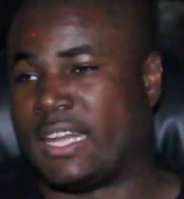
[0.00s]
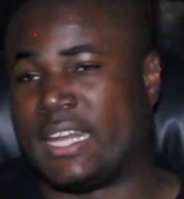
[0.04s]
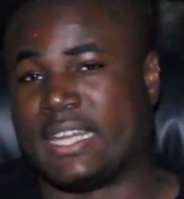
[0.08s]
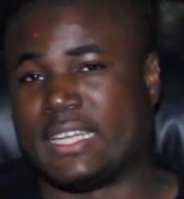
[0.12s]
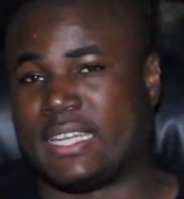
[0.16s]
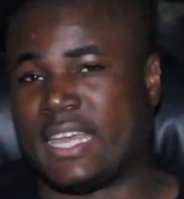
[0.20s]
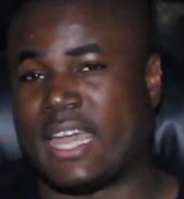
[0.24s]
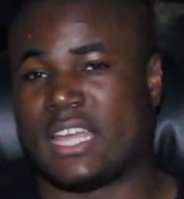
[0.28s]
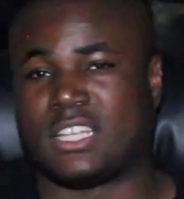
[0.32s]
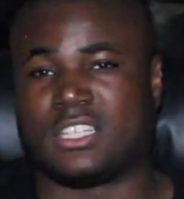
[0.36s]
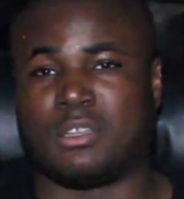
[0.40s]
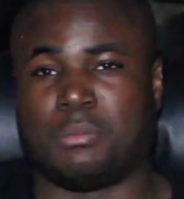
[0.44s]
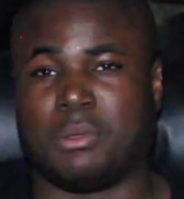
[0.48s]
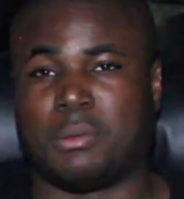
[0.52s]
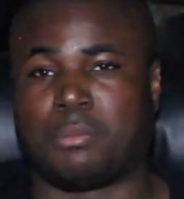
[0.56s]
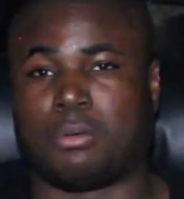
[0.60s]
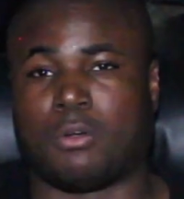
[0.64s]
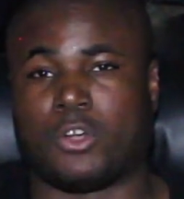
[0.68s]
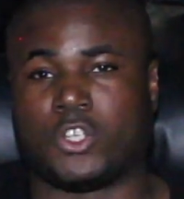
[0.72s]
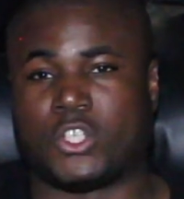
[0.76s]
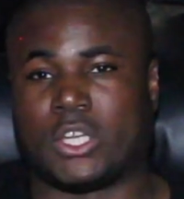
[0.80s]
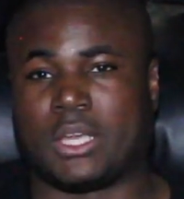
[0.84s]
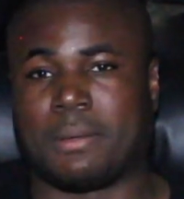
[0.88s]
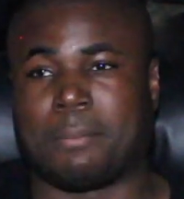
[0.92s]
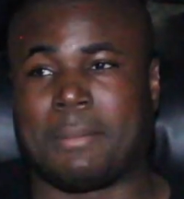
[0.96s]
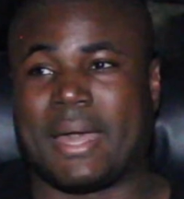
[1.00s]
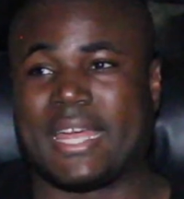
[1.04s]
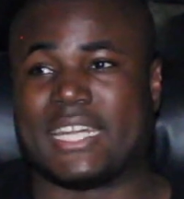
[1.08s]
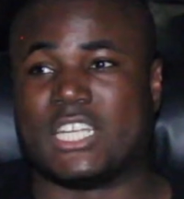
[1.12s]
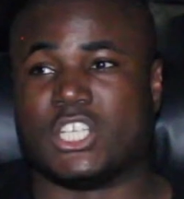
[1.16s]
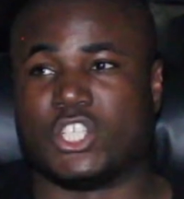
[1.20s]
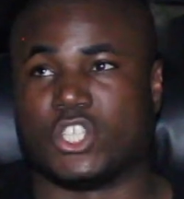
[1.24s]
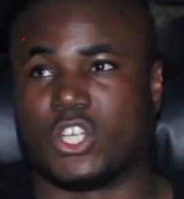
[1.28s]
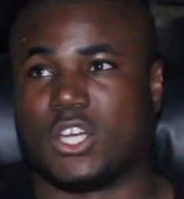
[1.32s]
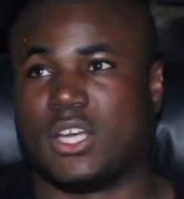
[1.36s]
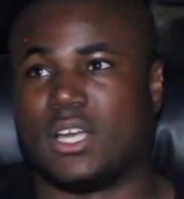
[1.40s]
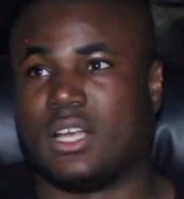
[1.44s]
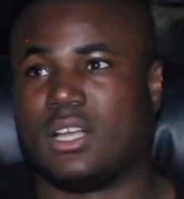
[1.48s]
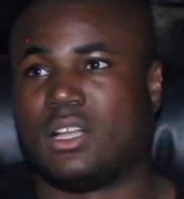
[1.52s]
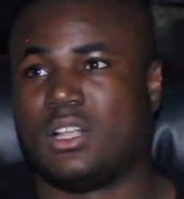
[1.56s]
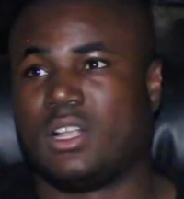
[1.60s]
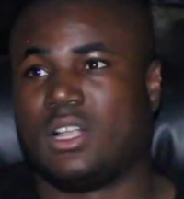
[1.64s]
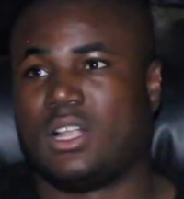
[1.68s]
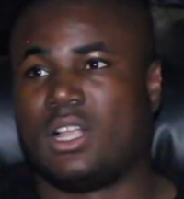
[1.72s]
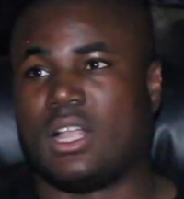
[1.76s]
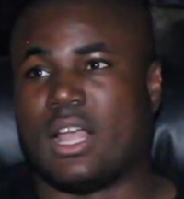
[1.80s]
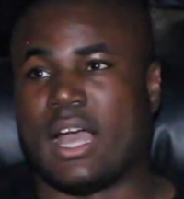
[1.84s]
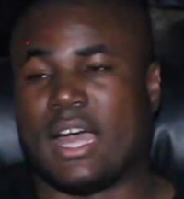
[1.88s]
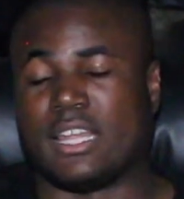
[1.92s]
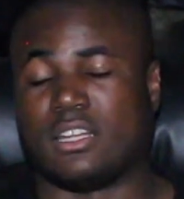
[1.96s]
I didn't get to be project manager,
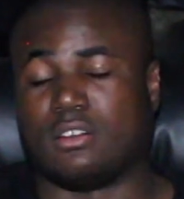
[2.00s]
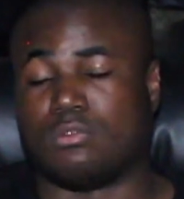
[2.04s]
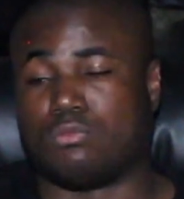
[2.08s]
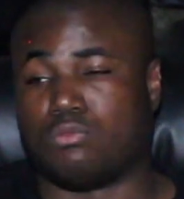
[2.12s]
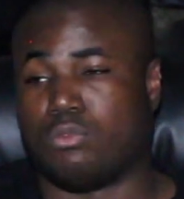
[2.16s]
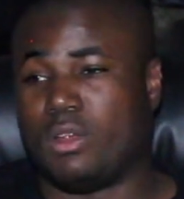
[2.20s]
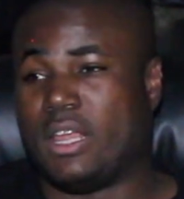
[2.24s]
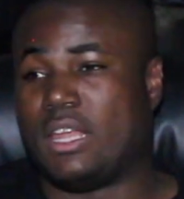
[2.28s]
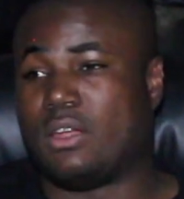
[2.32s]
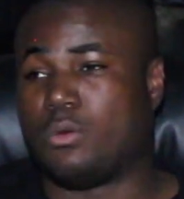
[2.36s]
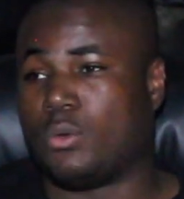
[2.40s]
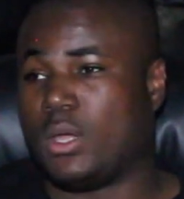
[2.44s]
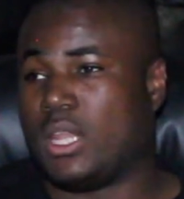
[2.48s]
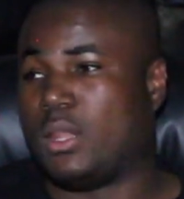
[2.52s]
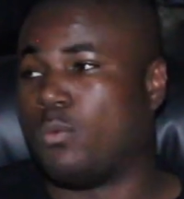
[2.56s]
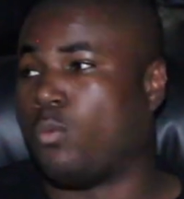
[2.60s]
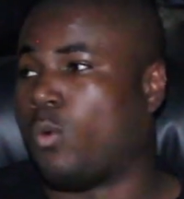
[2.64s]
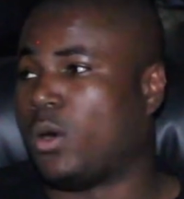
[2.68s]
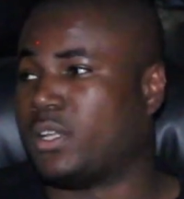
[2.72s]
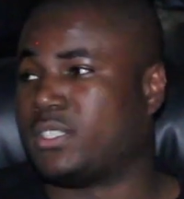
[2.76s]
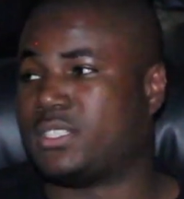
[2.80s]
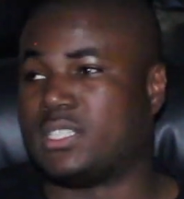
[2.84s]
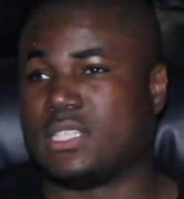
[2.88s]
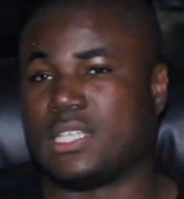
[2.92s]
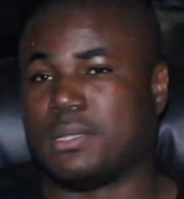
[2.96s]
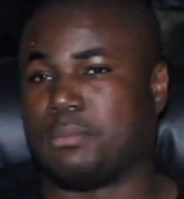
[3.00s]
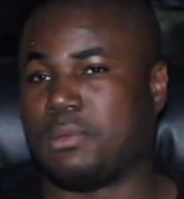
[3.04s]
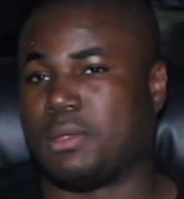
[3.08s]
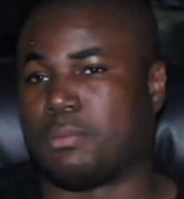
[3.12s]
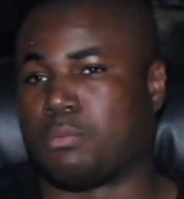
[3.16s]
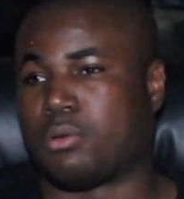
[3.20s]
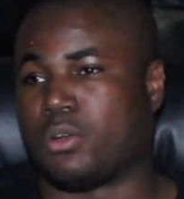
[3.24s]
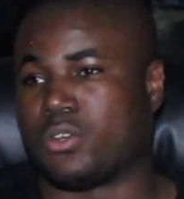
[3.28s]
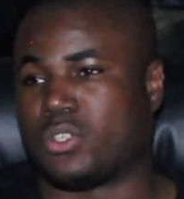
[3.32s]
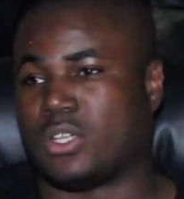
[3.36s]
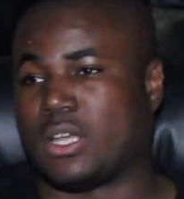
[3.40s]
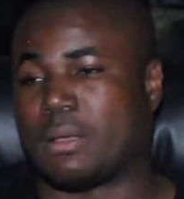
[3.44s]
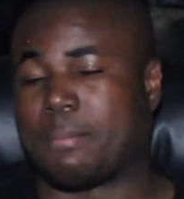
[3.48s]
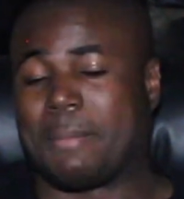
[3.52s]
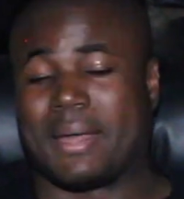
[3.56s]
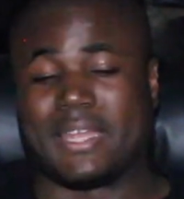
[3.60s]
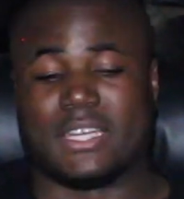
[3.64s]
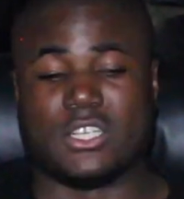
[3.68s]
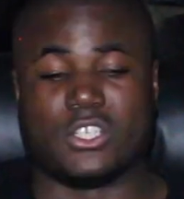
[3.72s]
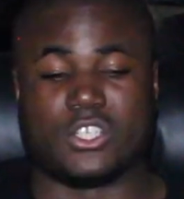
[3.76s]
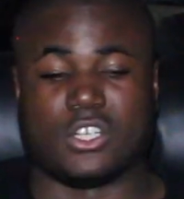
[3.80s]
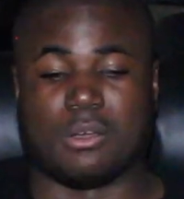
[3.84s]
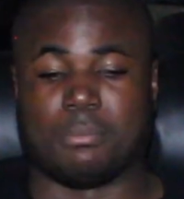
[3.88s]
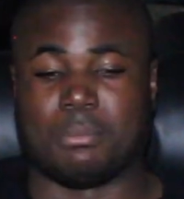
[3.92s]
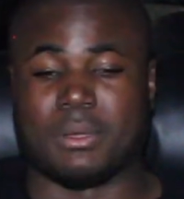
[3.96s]
and I really, really wanted to be project
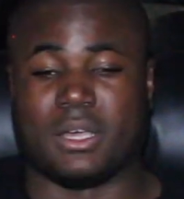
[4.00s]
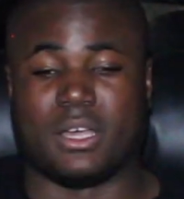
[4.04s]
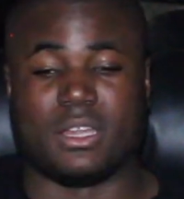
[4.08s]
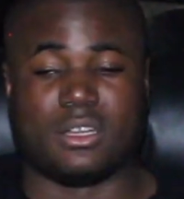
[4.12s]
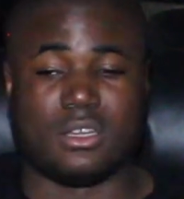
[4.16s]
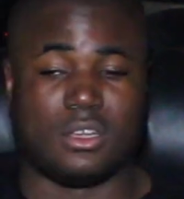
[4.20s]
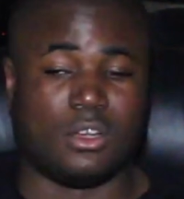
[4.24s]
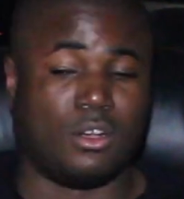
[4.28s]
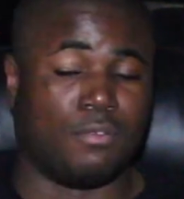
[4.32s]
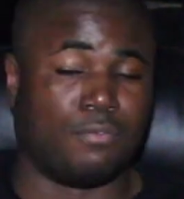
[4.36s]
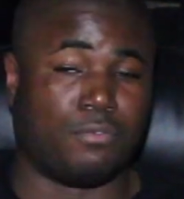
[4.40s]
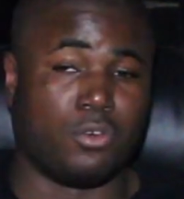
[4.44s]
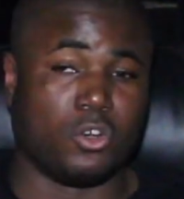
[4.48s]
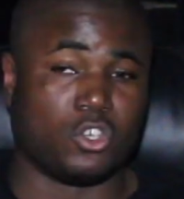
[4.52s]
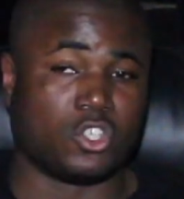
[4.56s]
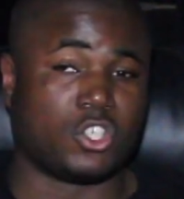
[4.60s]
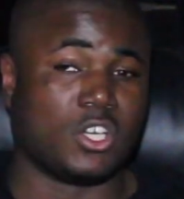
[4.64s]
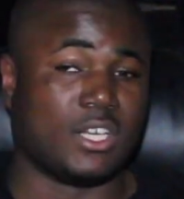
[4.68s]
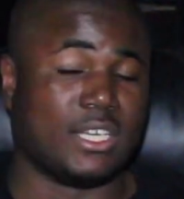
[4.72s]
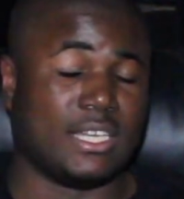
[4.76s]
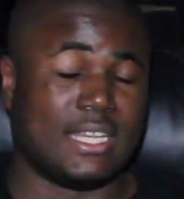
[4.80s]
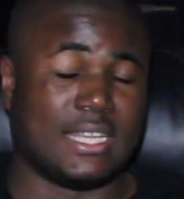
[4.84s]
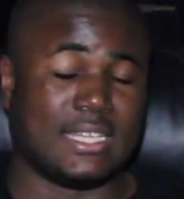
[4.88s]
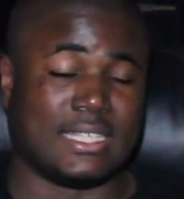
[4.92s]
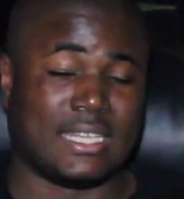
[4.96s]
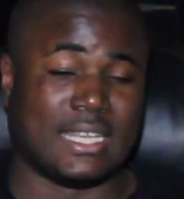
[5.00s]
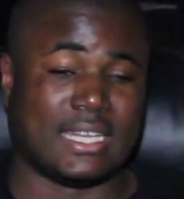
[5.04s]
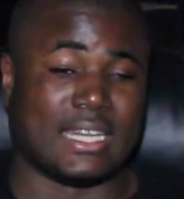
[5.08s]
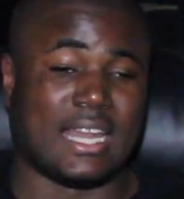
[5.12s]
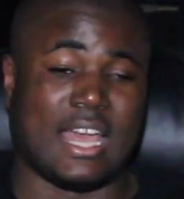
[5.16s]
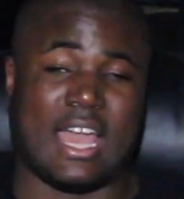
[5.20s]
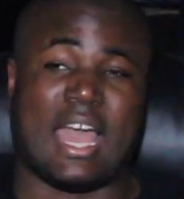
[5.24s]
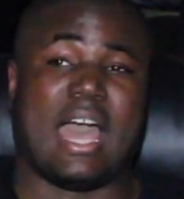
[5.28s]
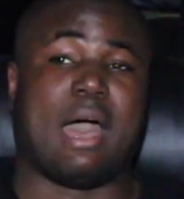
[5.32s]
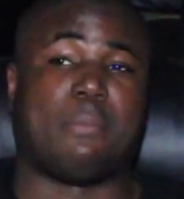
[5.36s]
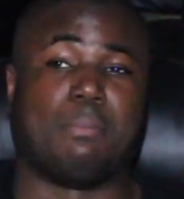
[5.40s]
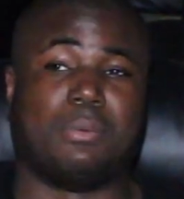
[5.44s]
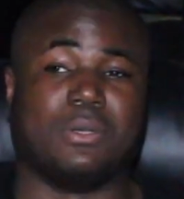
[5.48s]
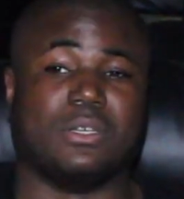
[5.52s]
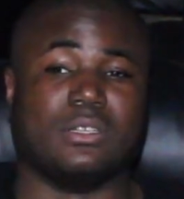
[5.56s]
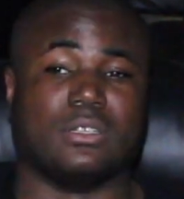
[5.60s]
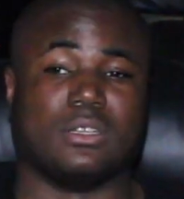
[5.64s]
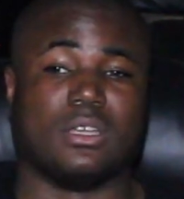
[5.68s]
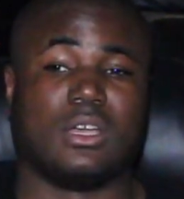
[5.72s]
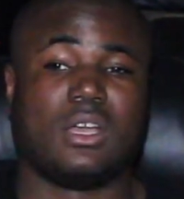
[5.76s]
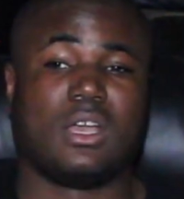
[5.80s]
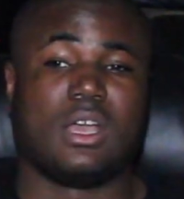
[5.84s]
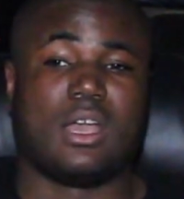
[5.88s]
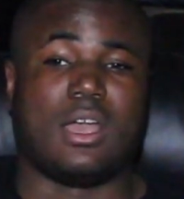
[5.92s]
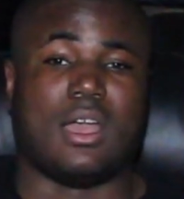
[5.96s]
manager, but unfortunately it didn't
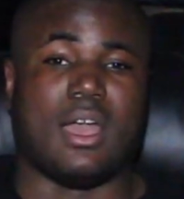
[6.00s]
happen